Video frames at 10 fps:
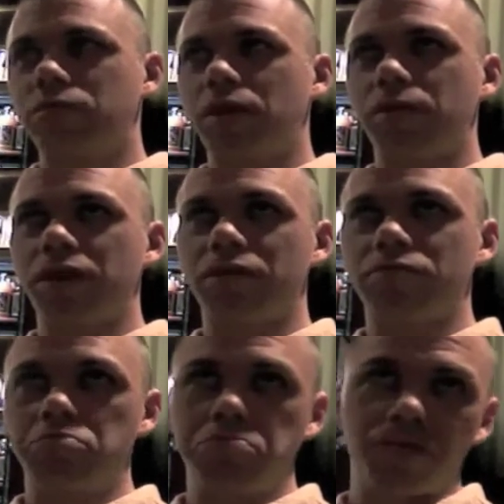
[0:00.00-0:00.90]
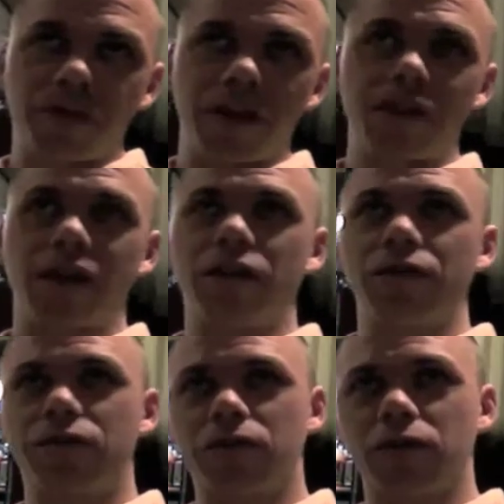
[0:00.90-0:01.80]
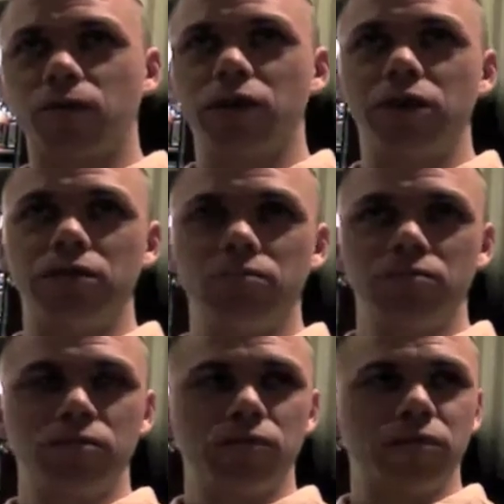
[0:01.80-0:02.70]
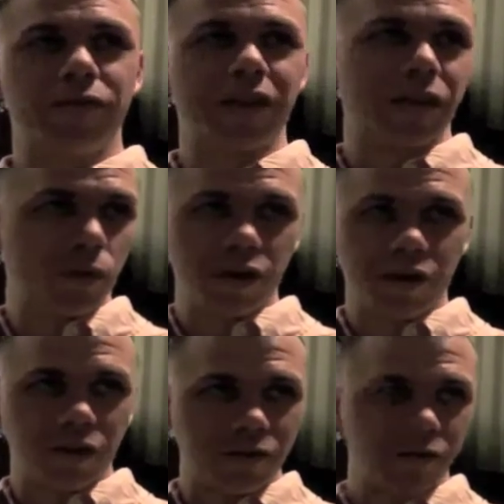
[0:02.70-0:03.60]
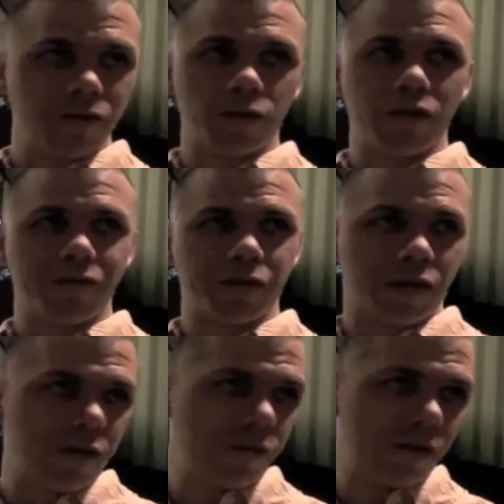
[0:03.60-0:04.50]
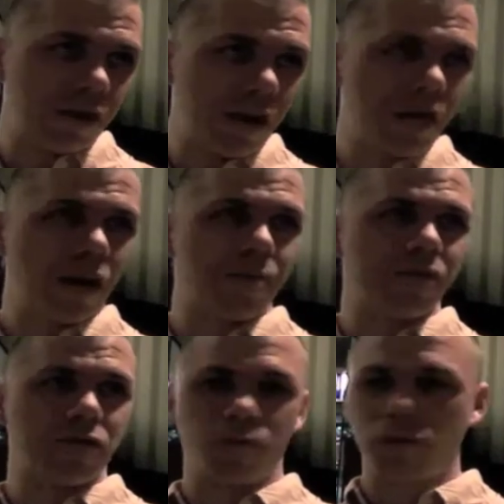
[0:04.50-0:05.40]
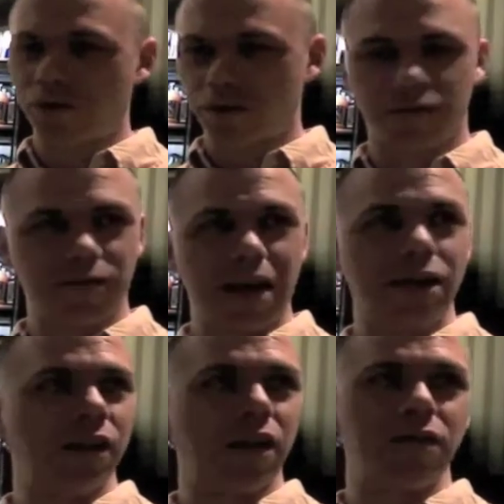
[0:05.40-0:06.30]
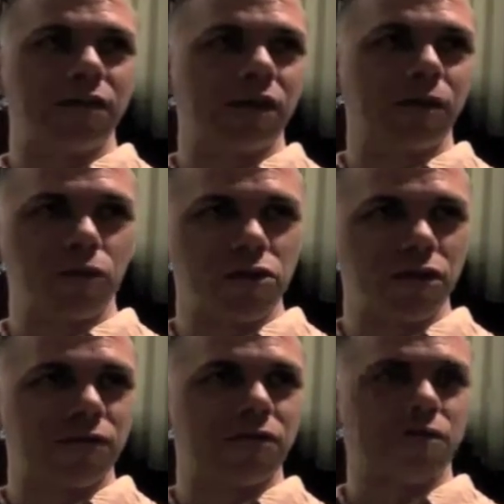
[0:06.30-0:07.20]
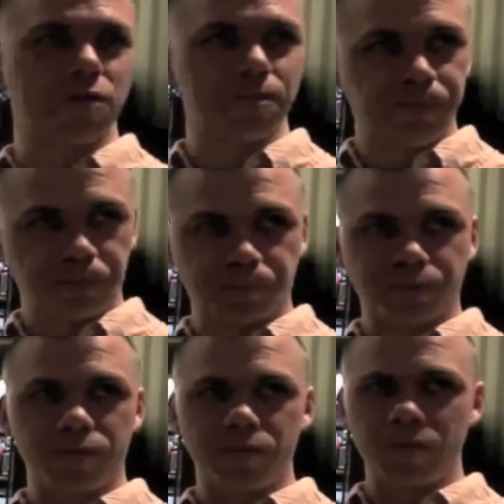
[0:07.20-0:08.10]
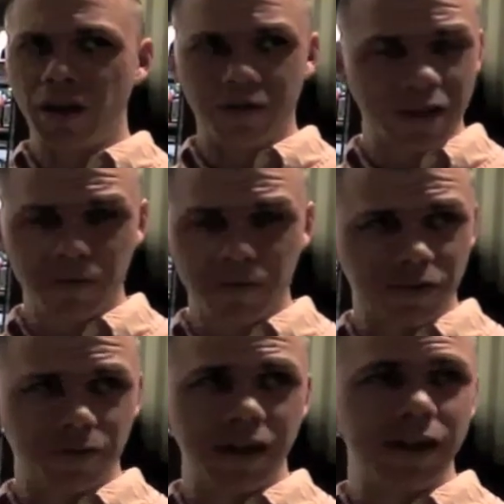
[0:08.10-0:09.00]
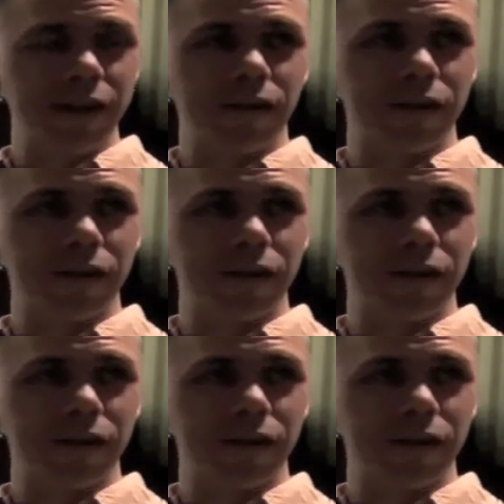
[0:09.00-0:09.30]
I mean, if anything else, you know, we the fact that we're at the conservatory for theory, not competition, we're just analyzing, and we're just, yeah. in a sense, we're just reading.